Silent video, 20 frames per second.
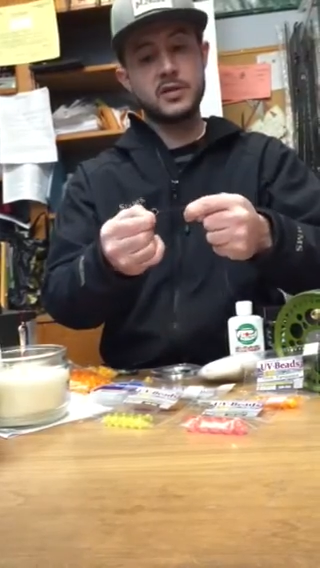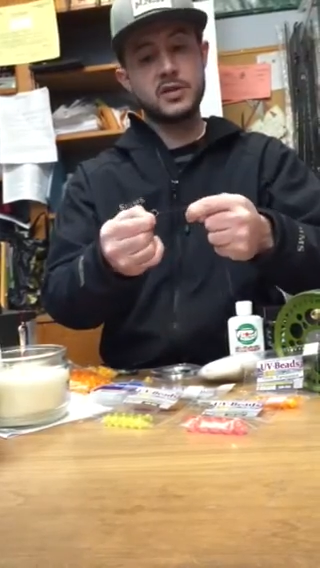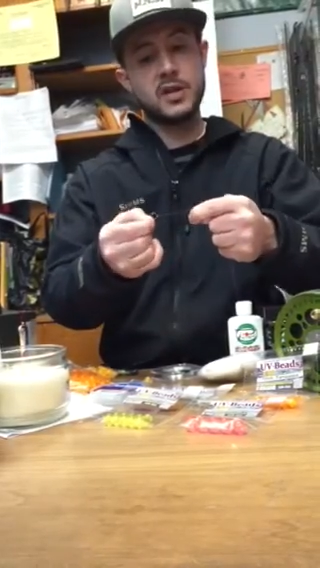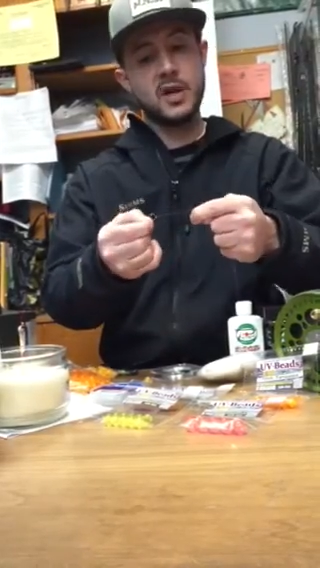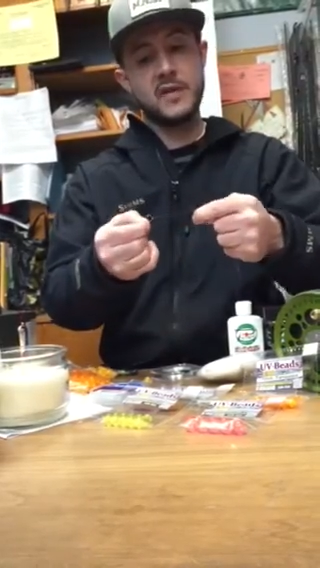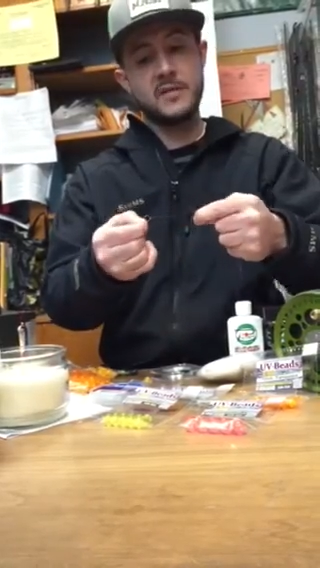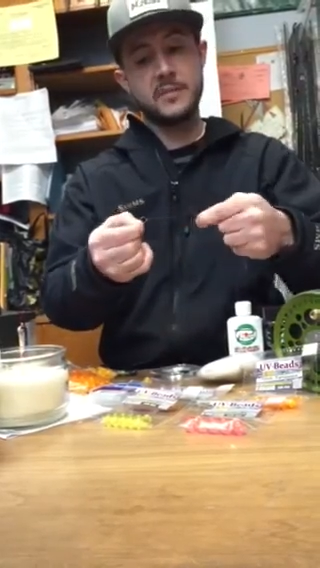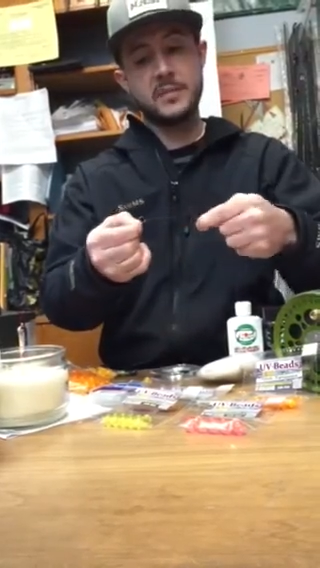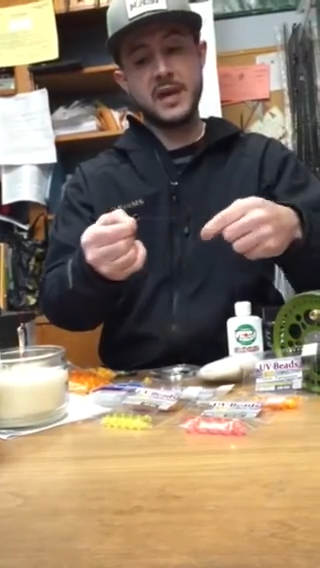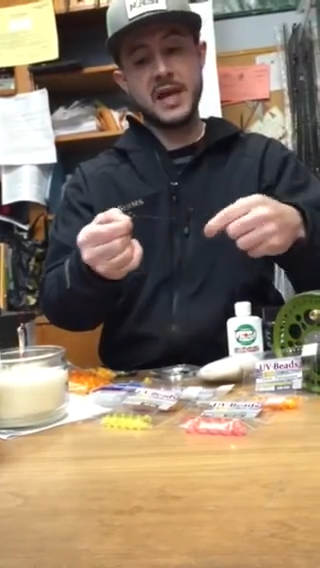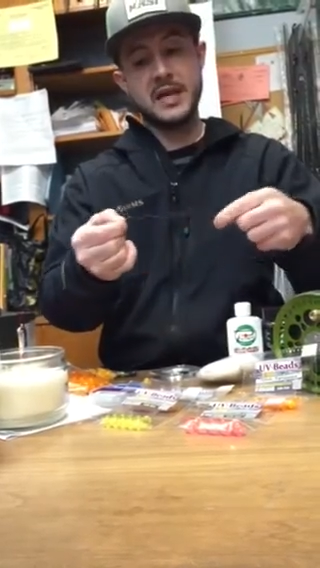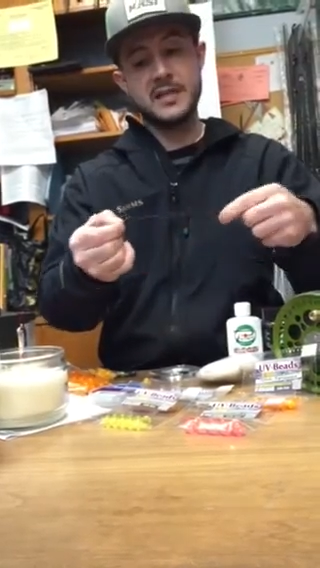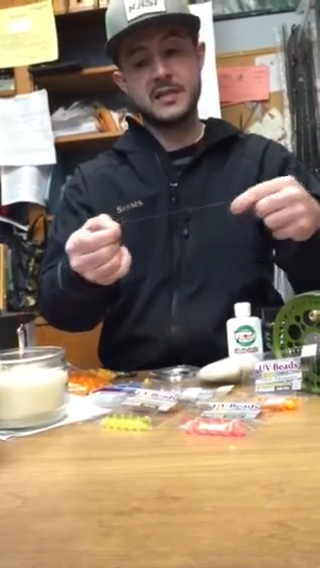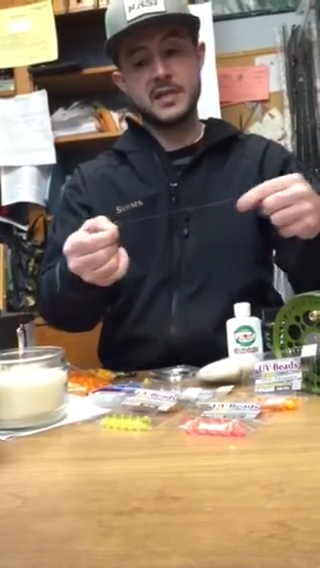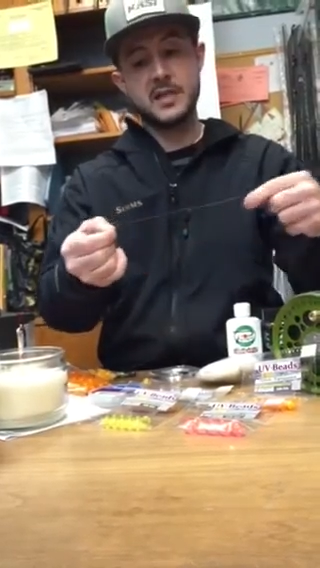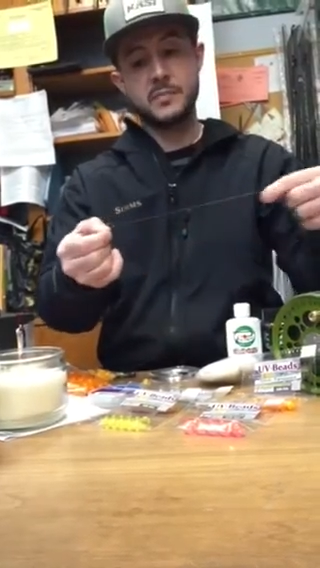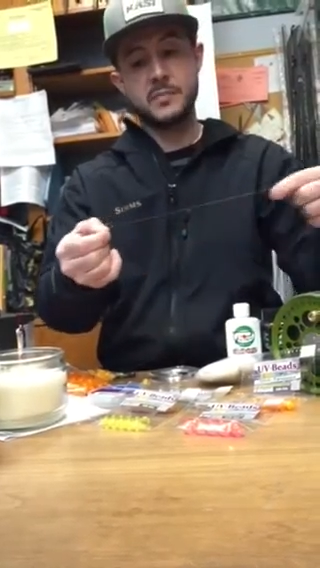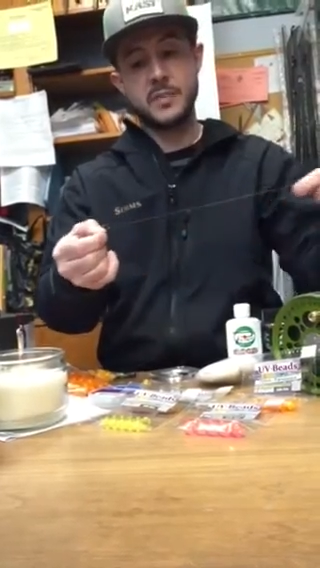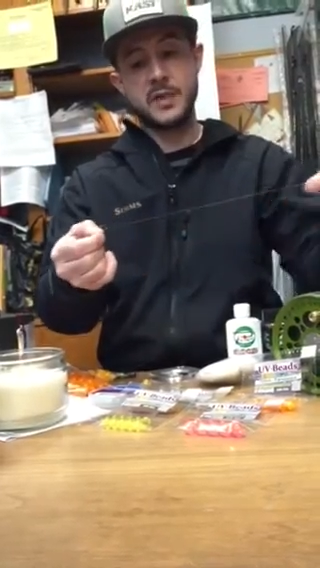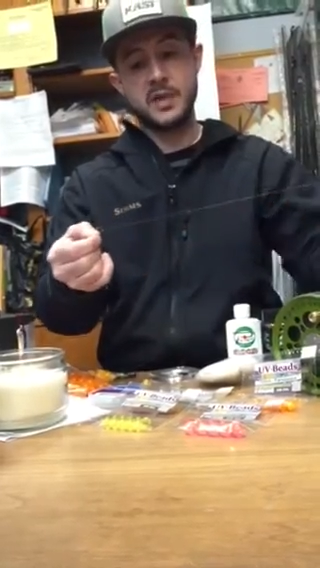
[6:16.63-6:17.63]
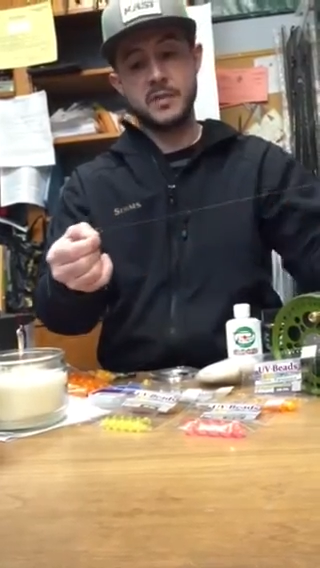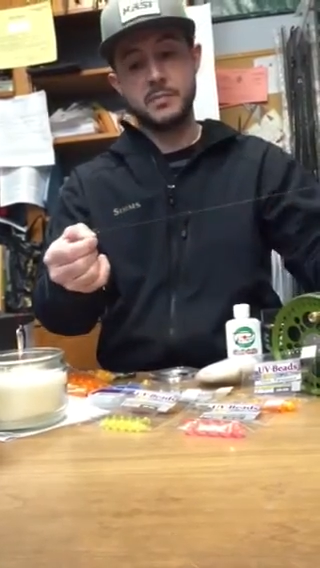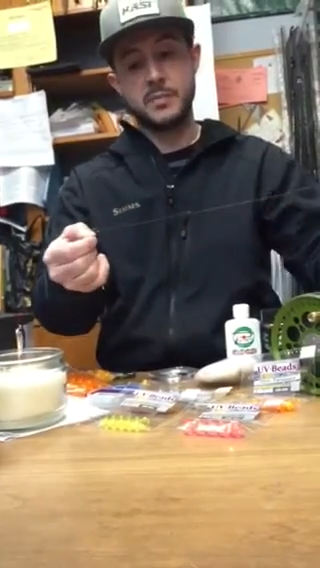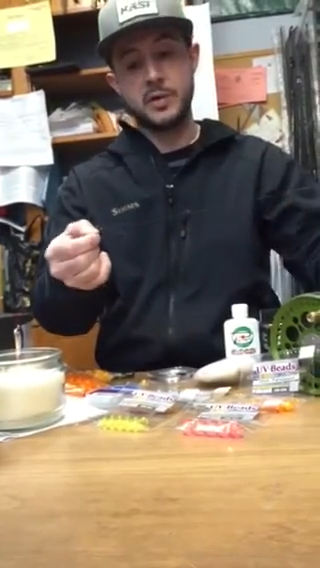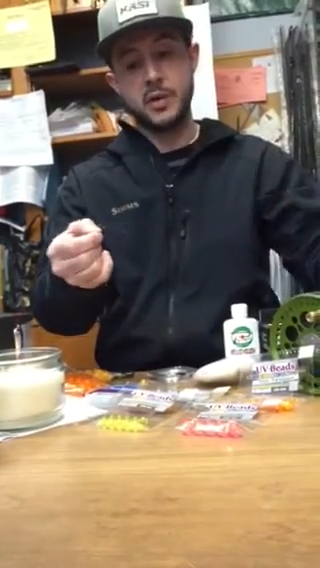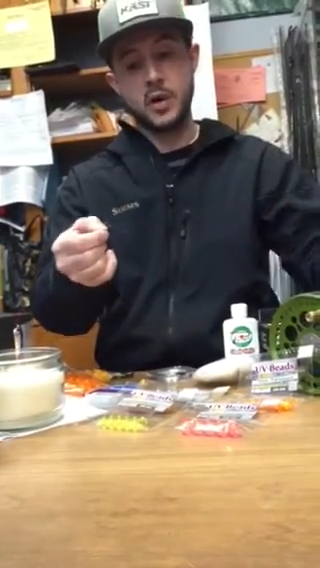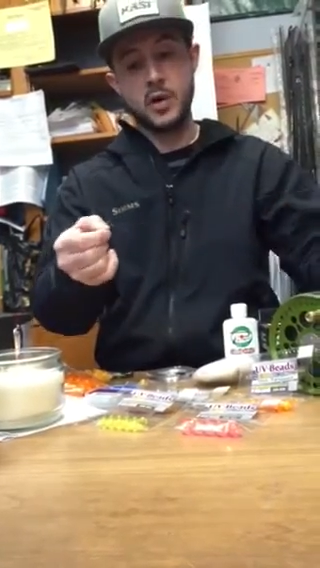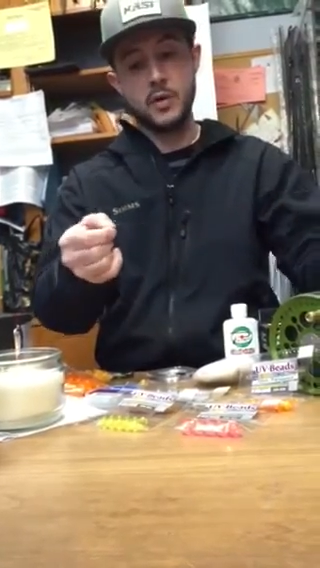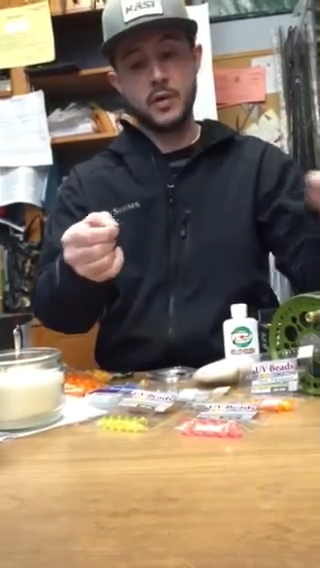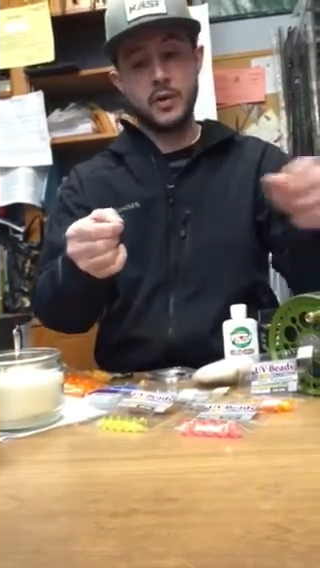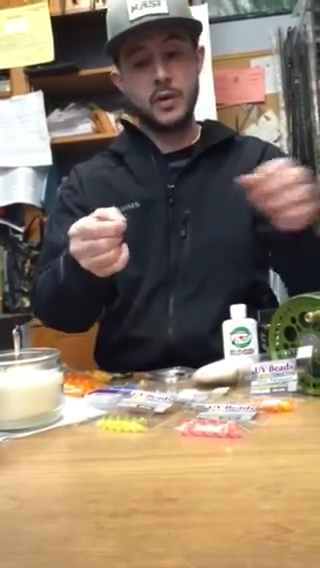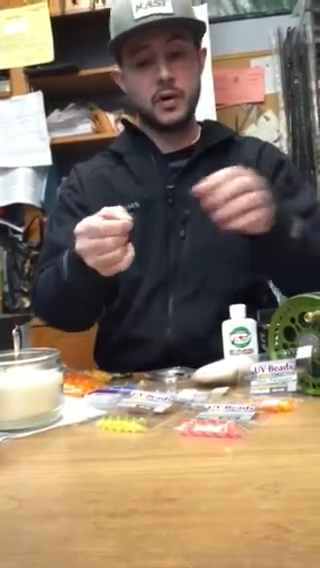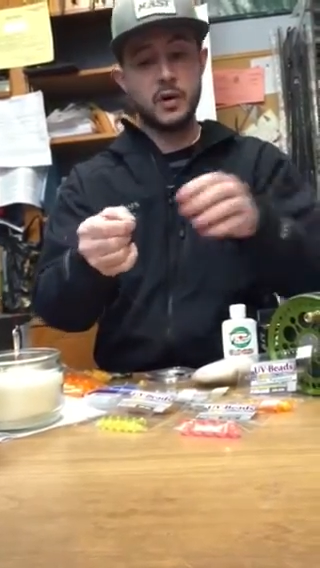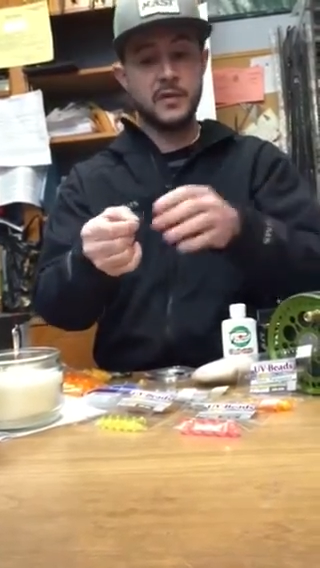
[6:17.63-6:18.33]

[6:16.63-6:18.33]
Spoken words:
soft plastic bead below it,